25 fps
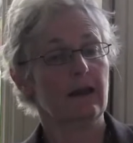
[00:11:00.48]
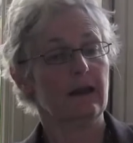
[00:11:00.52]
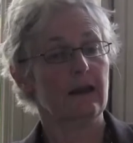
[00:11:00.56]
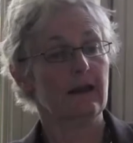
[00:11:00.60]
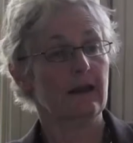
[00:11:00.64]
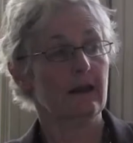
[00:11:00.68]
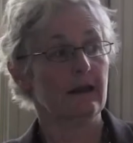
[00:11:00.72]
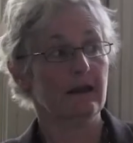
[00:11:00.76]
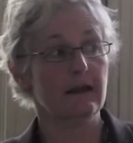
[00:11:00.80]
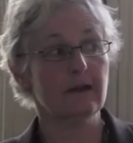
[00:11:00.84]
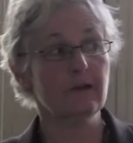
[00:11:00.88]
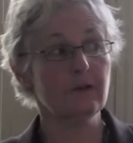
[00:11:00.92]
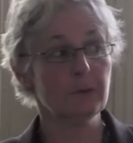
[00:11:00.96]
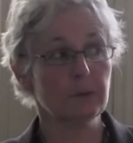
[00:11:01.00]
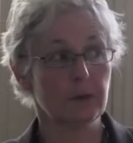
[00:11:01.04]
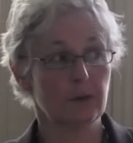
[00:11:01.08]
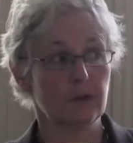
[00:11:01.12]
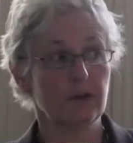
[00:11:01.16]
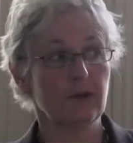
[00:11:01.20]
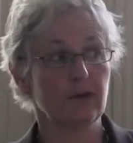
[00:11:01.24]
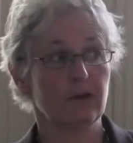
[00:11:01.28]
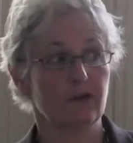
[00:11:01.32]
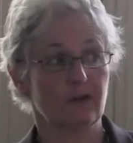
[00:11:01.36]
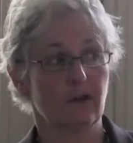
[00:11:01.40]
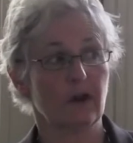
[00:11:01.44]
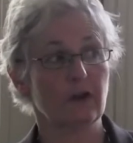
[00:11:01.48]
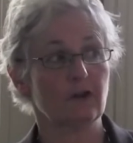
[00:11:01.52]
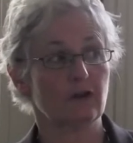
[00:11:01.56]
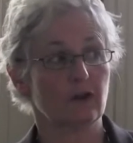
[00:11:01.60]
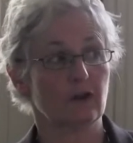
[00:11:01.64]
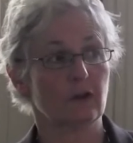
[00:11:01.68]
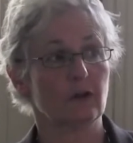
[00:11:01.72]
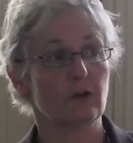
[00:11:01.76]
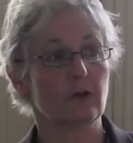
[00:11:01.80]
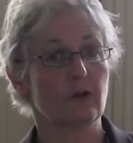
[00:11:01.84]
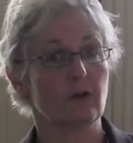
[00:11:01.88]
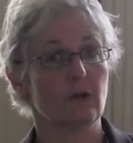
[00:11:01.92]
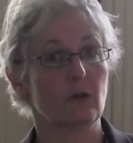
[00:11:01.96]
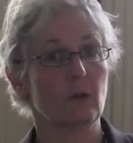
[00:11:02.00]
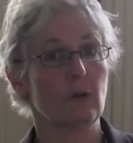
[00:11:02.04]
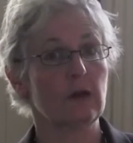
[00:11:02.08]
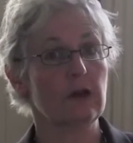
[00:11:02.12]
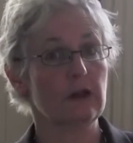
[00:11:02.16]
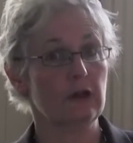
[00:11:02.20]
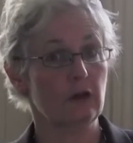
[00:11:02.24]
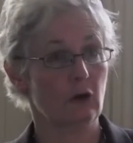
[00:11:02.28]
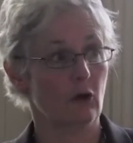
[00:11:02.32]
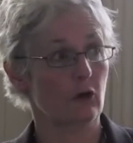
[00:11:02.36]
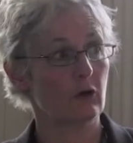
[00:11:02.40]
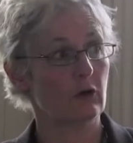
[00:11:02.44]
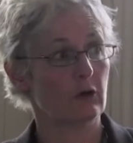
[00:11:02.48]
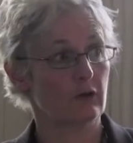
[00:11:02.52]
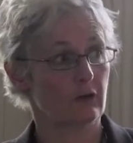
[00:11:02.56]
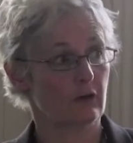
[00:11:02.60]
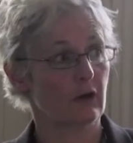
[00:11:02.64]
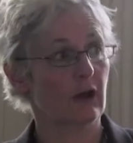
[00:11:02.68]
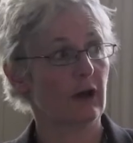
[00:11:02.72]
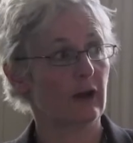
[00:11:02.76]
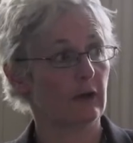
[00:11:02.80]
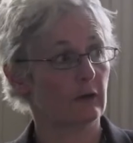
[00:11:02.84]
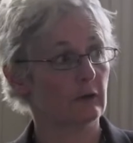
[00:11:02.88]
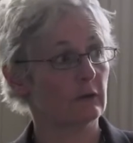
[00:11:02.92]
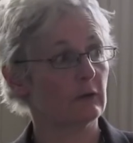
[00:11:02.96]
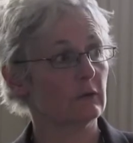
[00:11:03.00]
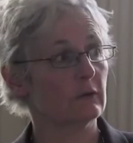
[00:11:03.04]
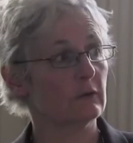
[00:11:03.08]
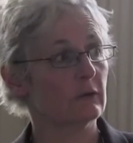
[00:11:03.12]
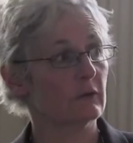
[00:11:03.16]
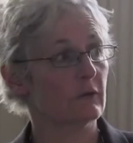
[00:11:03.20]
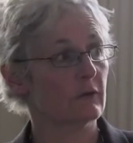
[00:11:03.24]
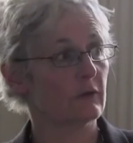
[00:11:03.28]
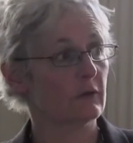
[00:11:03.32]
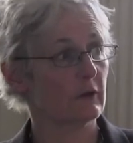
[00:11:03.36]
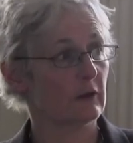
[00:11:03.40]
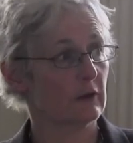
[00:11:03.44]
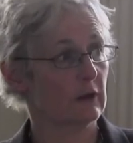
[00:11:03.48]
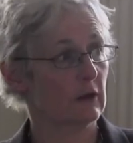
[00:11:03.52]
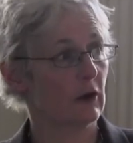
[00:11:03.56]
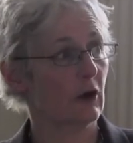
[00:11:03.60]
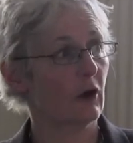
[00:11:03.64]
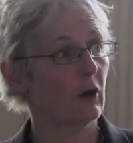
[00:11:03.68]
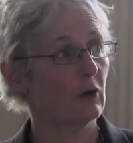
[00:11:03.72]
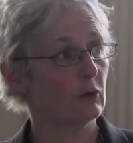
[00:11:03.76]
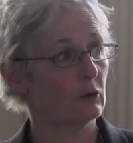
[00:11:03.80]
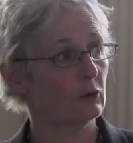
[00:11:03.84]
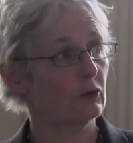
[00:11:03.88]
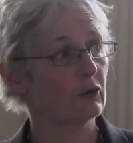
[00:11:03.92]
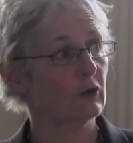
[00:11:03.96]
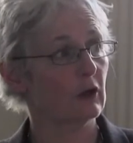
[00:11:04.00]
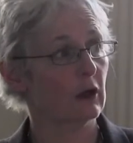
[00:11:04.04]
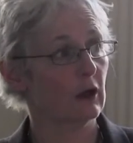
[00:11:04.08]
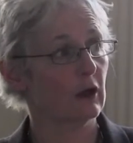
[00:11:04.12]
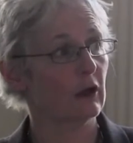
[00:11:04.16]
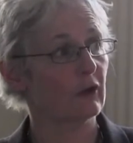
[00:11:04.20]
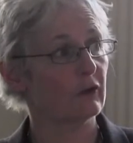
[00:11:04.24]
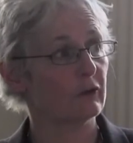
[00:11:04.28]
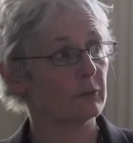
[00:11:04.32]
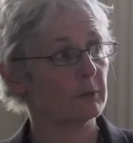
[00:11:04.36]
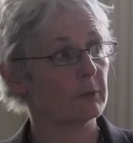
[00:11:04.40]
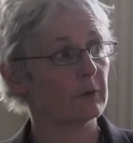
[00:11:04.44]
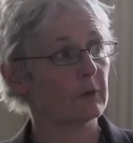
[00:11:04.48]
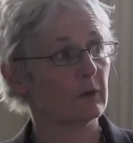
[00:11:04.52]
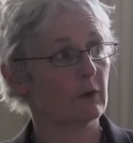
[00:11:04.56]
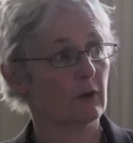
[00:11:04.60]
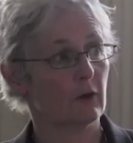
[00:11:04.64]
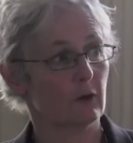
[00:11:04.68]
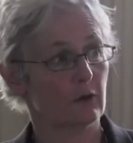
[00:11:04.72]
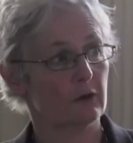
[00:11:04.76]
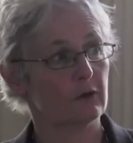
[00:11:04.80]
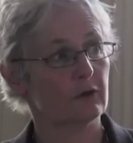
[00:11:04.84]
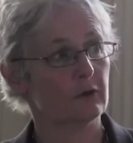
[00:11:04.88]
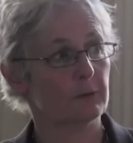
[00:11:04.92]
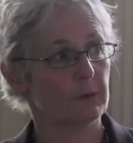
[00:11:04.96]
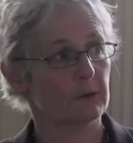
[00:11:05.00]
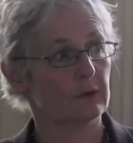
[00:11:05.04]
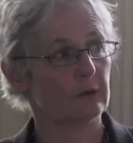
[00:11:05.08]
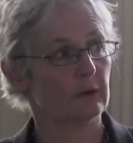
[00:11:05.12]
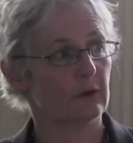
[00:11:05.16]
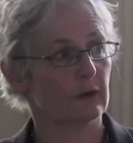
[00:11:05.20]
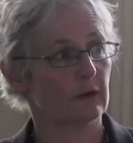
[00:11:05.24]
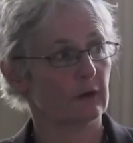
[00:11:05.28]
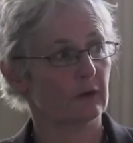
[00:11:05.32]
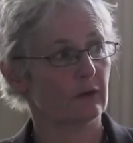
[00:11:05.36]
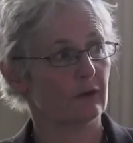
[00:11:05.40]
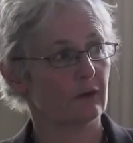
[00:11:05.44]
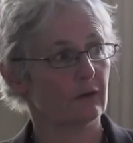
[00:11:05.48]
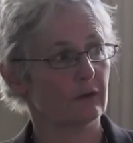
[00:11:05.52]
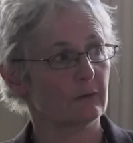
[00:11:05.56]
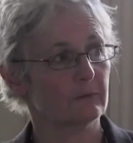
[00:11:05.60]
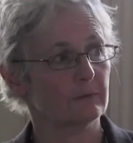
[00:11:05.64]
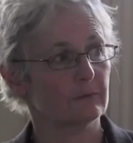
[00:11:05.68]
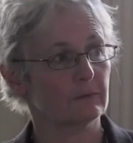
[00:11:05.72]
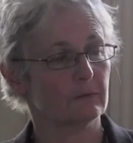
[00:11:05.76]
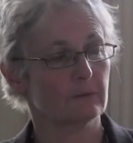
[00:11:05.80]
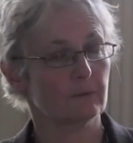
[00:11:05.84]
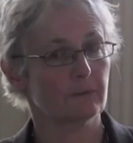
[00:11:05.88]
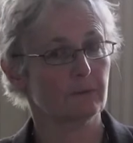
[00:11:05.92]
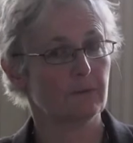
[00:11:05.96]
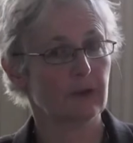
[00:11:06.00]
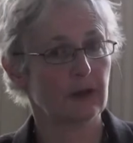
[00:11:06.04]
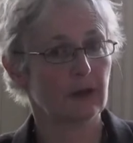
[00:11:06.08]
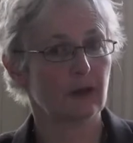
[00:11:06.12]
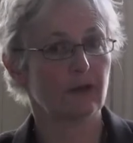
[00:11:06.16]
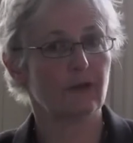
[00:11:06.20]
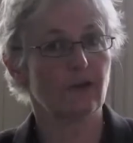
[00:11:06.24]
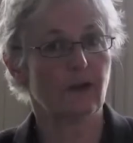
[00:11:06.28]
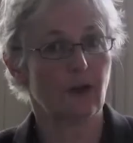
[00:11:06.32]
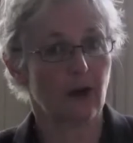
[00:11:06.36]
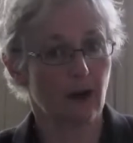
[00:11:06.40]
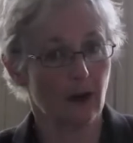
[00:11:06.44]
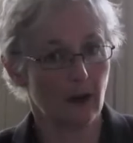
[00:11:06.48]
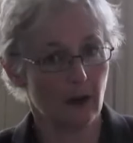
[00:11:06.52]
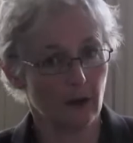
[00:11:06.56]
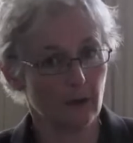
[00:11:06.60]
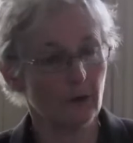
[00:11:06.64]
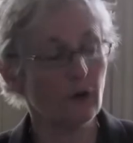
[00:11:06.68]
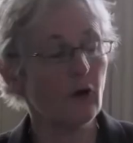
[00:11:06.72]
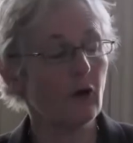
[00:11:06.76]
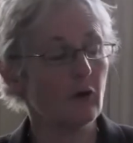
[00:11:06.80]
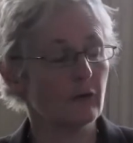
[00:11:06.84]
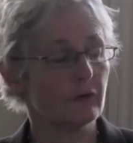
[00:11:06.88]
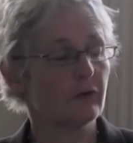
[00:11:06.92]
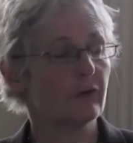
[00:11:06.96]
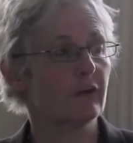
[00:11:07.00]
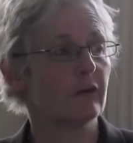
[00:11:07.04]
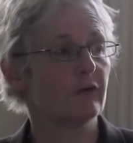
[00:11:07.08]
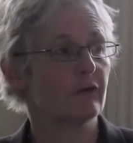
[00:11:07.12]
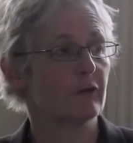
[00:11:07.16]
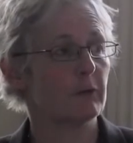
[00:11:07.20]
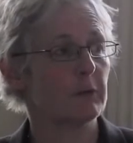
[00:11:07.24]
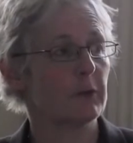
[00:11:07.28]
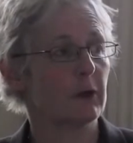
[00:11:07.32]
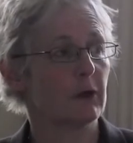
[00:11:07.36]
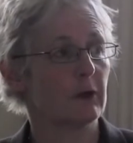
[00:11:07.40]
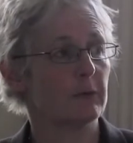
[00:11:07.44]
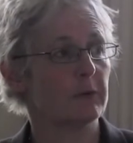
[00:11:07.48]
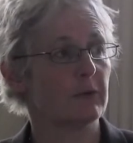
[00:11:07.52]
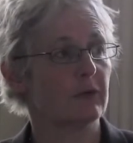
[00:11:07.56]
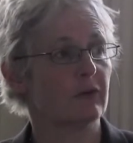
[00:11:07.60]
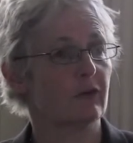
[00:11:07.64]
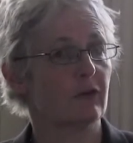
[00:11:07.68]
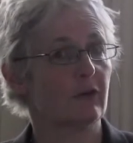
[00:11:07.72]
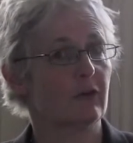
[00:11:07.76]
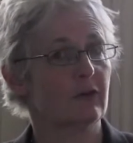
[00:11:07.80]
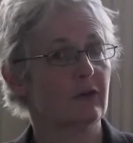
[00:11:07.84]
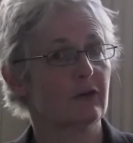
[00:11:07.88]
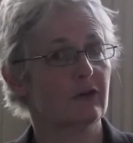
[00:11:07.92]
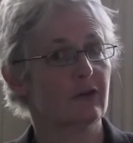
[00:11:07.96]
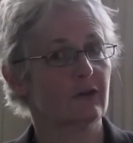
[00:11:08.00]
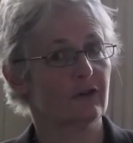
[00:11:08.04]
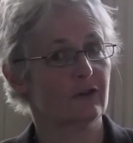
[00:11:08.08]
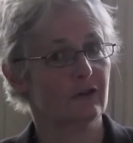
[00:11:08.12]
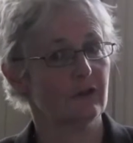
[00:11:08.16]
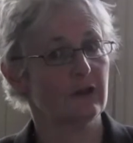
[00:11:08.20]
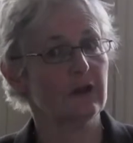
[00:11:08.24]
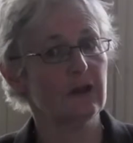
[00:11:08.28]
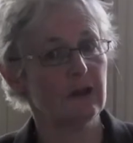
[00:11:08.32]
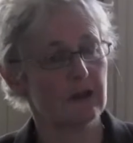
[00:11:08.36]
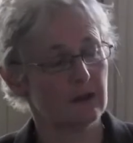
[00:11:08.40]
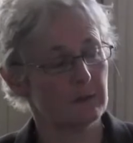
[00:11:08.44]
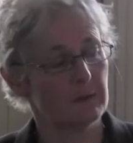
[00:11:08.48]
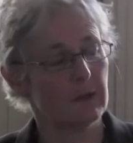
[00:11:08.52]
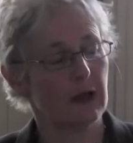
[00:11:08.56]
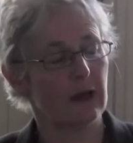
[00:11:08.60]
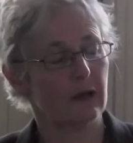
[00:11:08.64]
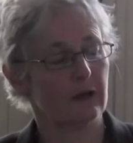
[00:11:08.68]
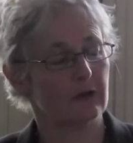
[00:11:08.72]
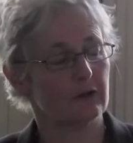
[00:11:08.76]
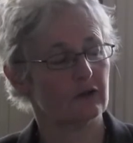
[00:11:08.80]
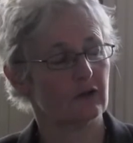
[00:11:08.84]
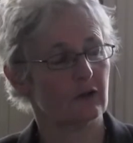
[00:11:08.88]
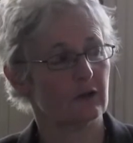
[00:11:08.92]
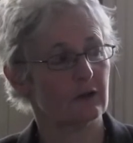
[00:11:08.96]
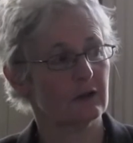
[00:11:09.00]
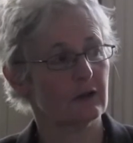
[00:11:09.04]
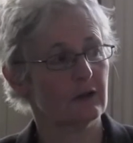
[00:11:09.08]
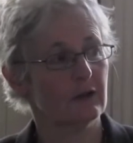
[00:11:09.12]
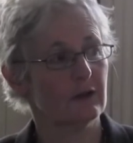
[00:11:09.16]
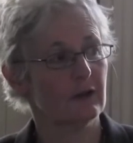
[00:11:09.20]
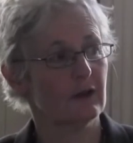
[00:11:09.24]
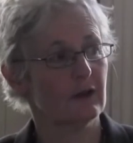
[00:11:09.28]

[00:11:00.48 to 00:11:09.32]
it is pretty essential that we knock down the old class college buildings, because they are not fit for purpose, and as a senior manager,